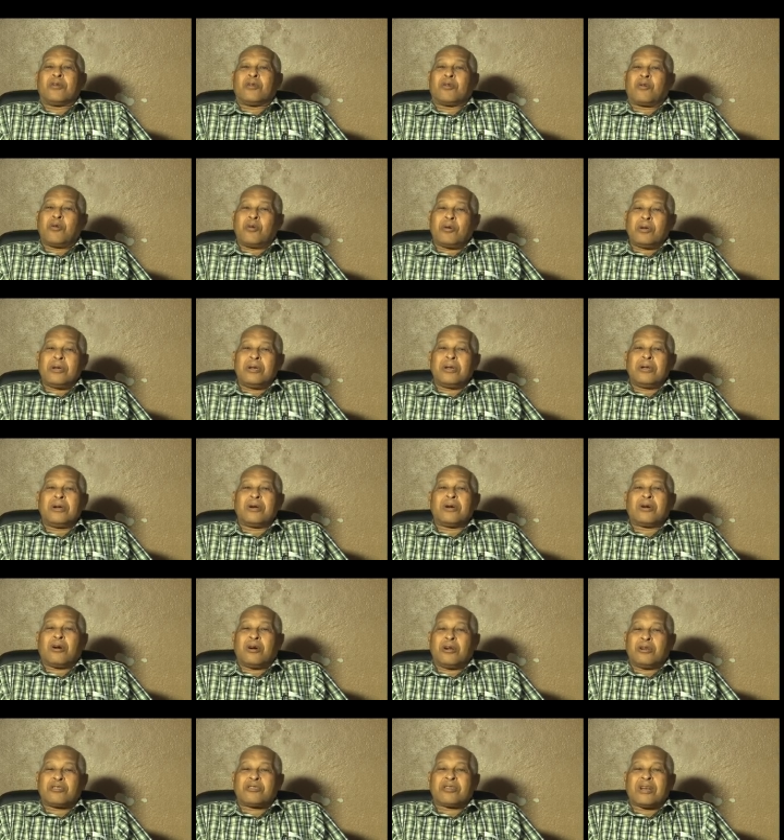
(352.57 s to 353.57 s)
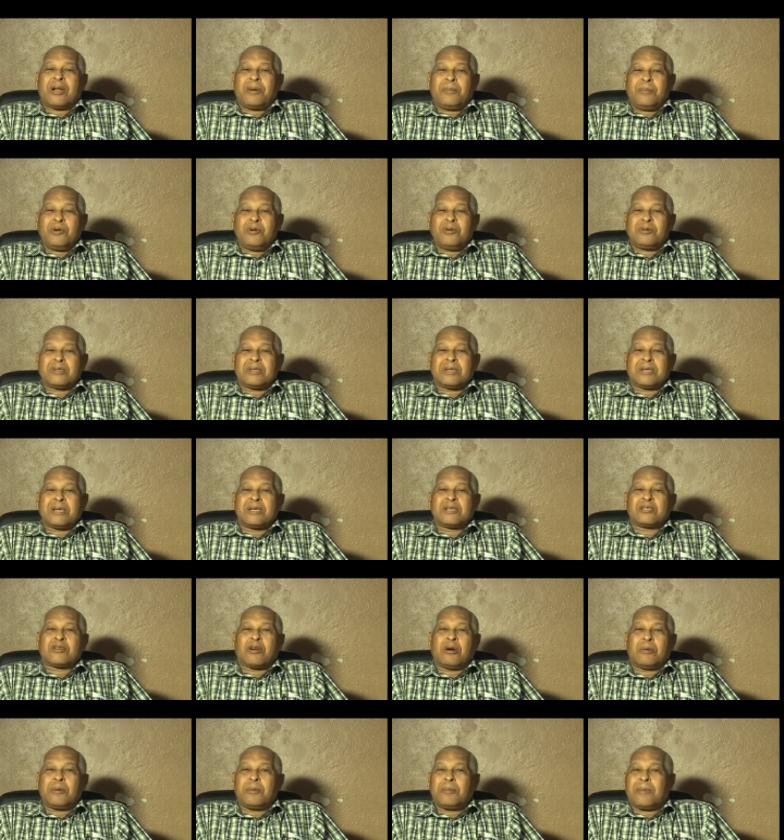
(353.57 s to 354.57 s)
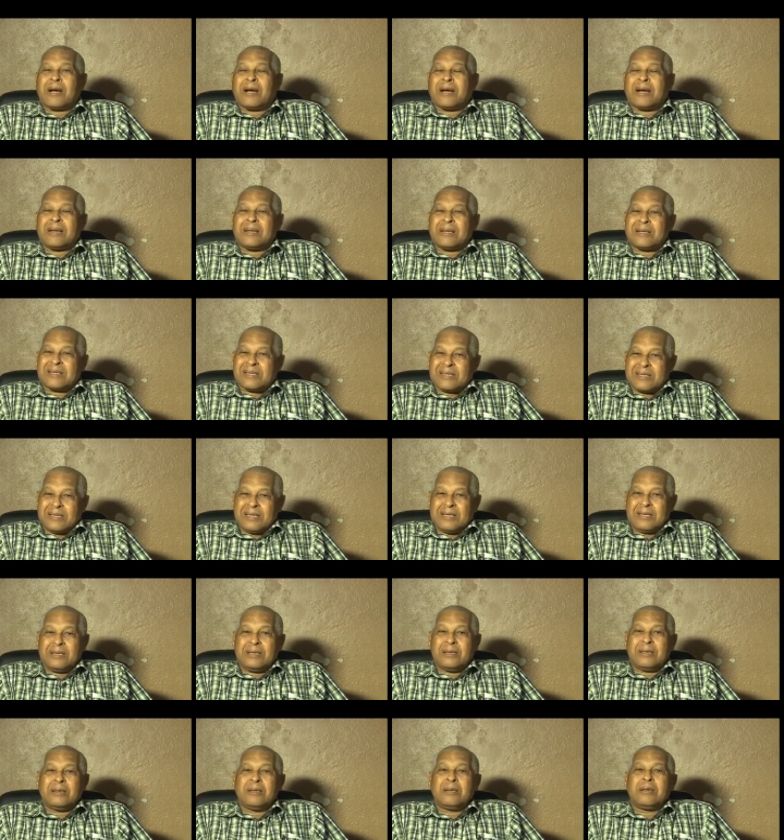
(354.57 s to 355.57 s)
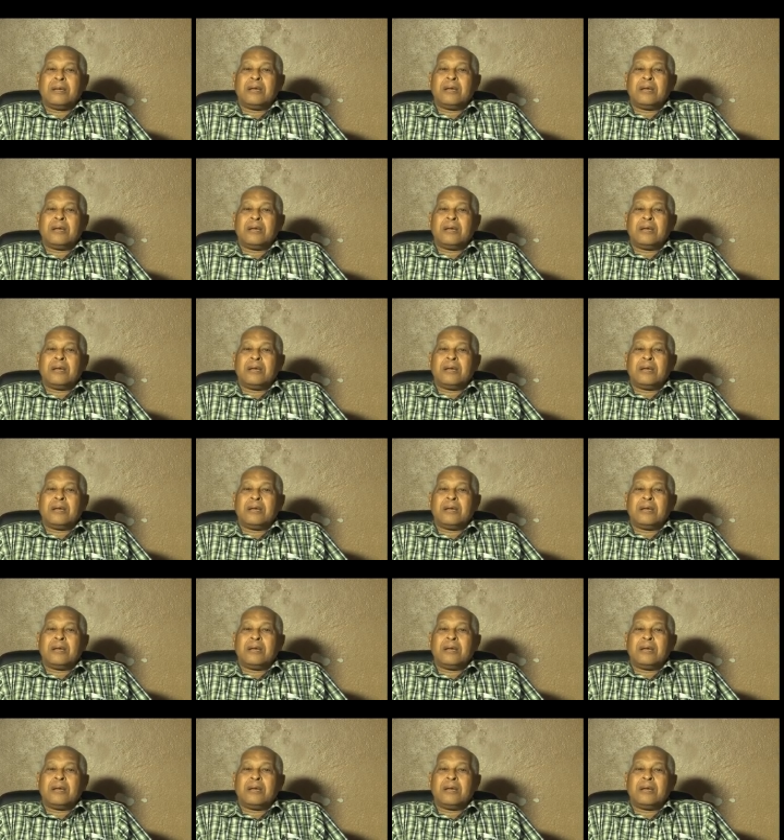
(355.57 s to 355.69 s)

good cultural music is coming back on the scene.